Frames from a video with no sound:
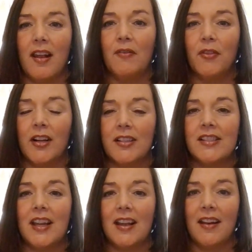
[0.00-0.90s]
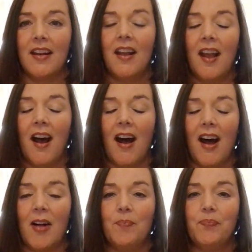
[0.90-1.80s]
an influx in
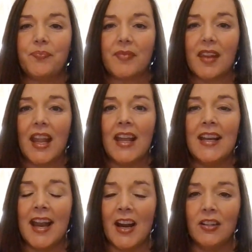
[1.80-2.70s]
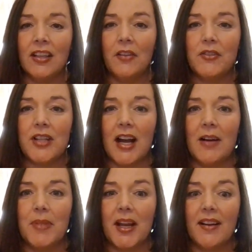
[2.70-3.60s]
um, an airlift
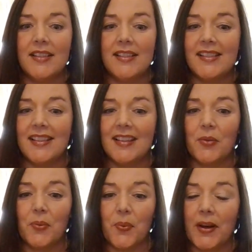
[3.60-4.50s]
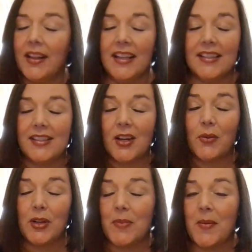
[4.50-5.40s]
um, because really it's
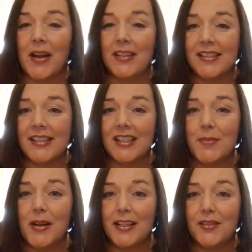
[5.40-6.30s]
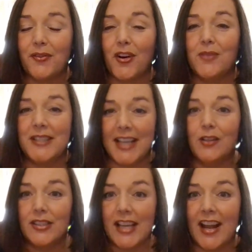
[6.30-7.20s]
going to be about six minutes from
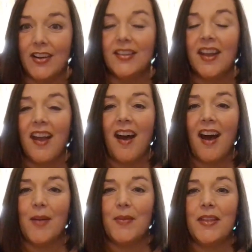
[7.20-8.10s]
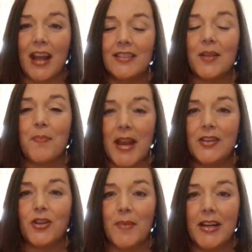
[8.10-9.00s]
downtown. Um, that's a
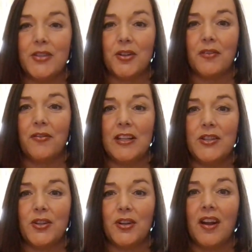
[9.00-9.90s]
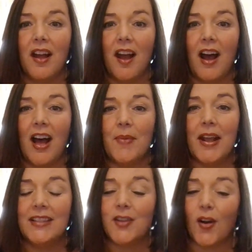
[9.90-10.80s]
major, major feature. Um,
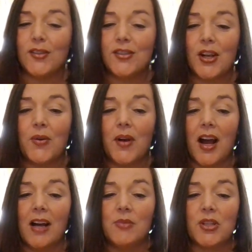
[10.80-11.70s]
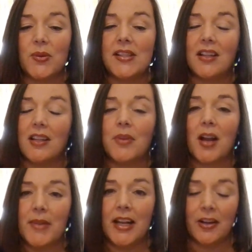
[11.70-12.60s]
and it's also um, just recently
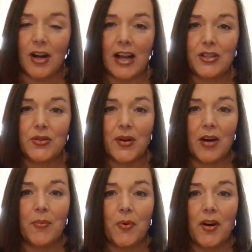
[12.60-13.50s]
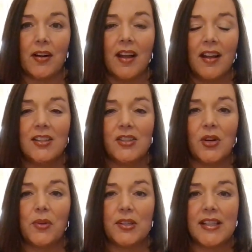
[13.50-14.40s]
become an international airport.
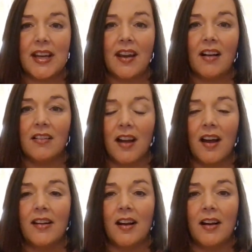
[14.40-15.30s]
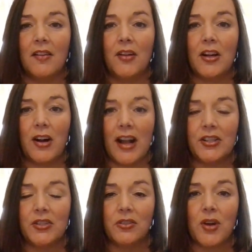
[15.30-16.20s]
So we're seeing a lot of
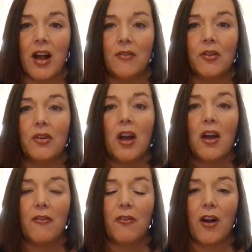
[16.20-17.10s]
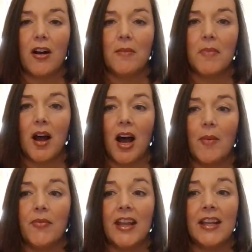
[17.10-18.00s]
international travel from
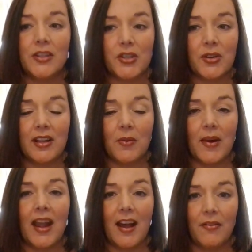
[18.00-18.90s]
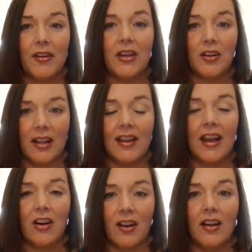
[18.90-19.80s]
um, the industry that we have here in
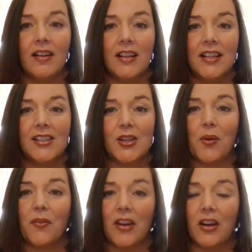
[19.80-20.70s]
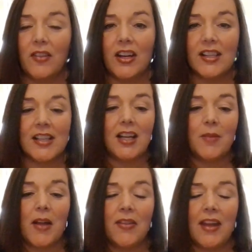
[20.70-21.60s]
the area. So we're very, very
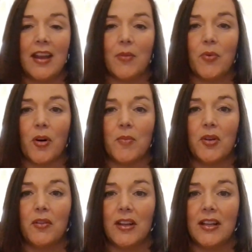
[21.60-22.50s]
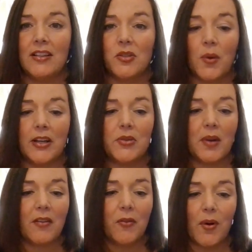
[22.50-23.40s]
excited about that airport move in
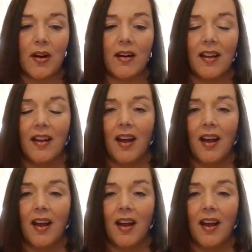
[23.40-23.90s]
2024.